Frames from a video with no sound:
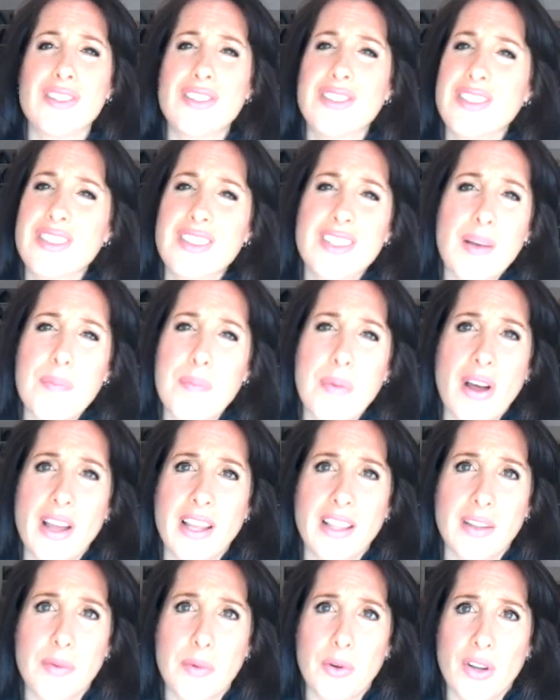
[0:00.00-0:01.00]
Stop
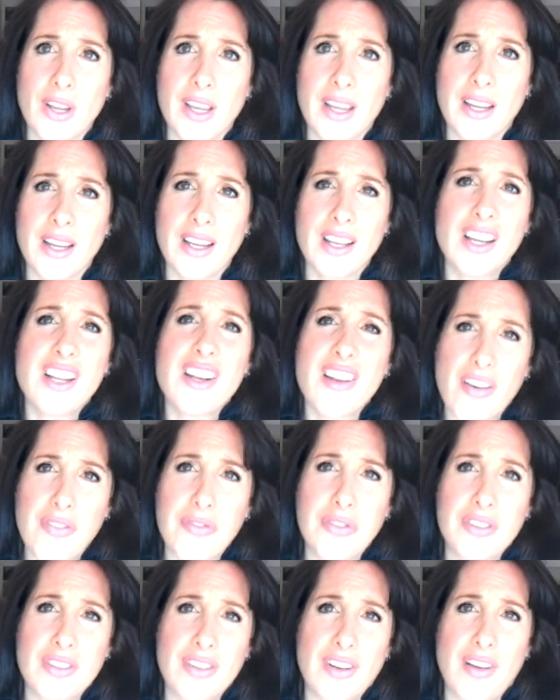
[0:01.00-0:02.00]
buying them, okay?
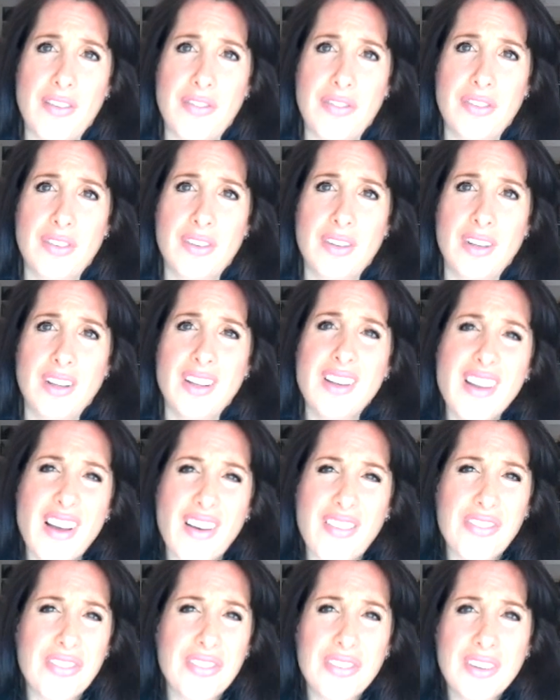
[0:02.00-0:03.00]
Enough is enough.
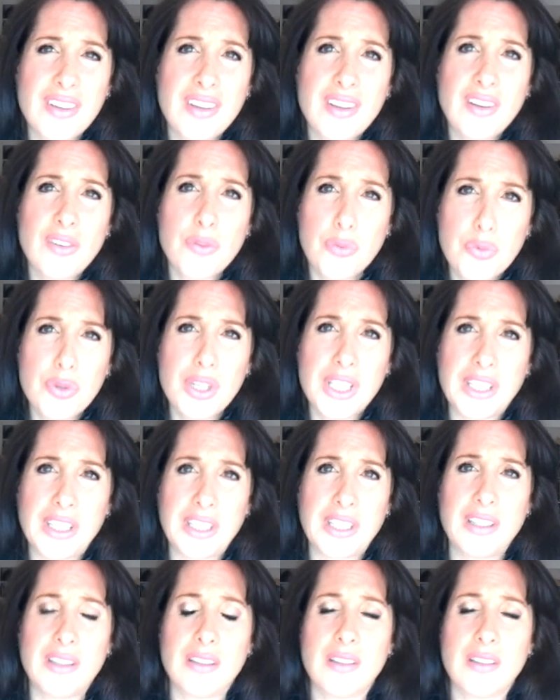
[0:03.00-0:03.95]
Enough. Really.